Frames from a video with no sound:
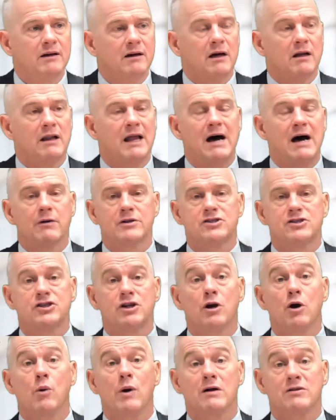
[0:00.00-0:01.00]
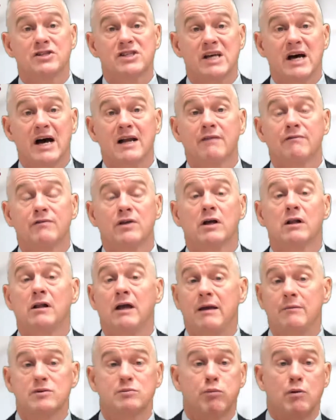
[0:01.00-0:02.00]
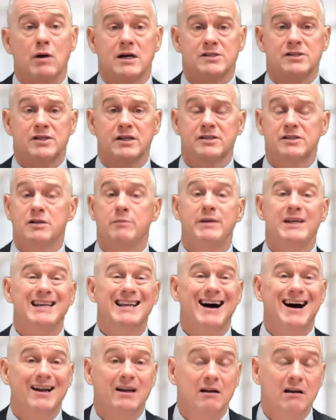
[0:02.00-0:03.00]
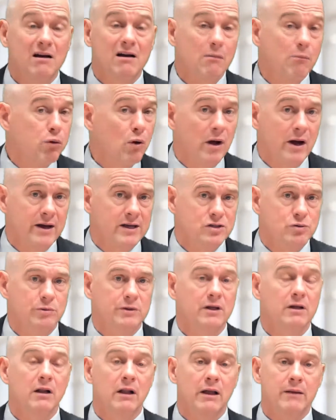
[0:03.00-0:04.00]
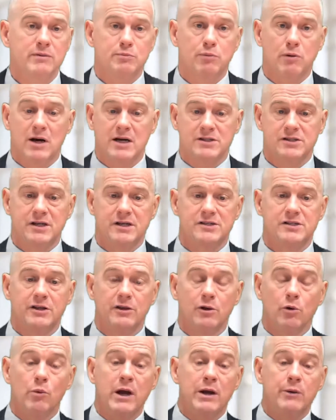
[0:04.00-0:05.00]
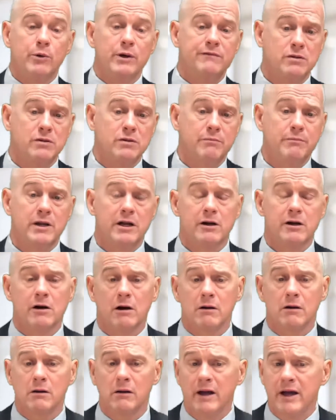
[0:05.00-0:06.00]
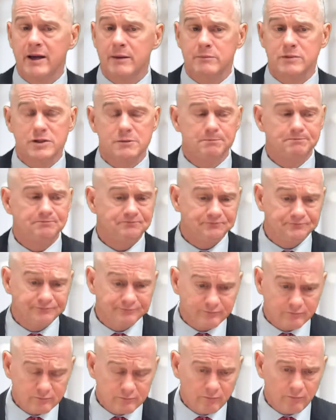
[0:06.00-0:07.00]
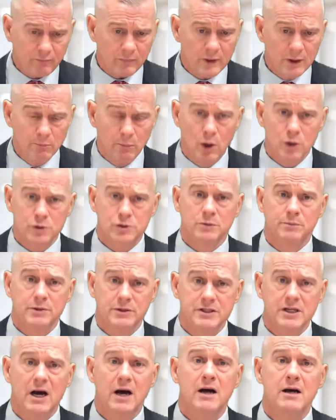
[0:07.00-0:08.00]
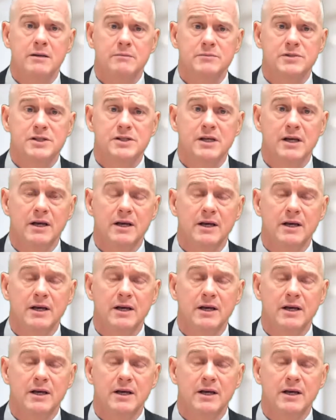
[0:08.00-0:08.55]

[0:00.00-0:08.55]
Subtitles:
allowed us to go outside of the claims process, to be not in compliance with the claims process in the way we've submitted our claims multiple times,